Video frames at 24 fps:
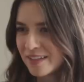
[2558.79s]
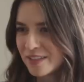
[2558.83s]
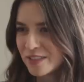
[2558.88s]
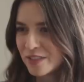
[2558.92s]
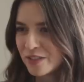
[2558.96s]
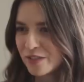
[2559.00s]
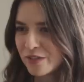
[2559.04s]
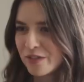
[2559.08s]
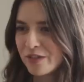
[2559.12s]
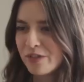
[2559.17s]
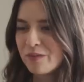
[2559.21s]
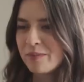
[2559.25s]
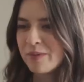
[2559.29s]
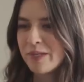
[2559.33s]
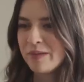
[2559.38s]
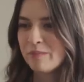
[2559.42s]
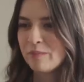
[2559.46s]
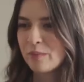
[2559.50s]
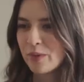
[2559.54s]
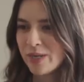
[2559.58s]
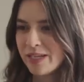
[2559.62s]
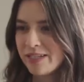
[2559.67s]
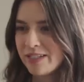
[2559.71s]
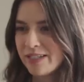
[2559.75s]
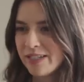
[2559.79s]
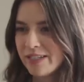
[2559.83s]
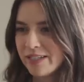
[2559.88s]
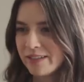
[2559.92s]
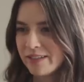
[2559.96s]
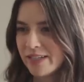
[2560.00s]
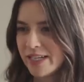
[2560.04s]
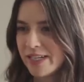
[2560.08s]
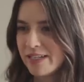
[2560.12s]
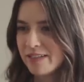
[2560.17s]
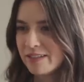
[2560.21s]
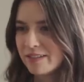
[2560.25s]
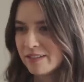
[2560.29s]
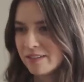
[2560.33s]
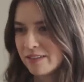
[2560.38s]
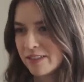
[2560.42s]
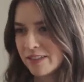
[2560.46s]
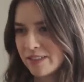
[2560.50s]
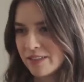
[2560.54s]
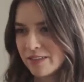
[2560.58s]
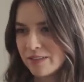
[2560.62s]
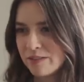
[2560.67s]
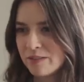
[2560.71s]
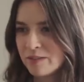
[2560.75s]
So you mean Brandi, like
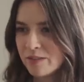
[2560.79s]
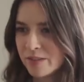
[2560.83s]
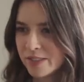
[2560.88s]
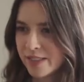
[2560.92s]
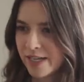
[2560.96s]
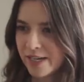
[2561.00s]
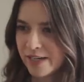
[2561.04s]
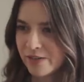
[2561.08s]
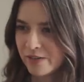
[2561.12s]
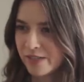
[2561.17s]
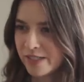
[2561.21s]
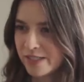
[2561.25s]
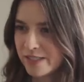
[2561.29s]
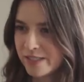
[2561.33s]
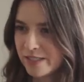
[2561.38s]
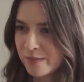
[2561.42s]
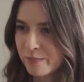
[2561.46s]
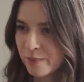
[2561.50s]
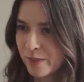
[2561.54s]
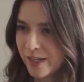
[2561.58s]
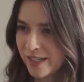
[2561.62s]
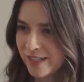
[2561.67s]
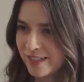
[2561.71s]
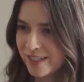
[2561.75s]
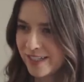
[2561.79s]
the Cyrus Brandi?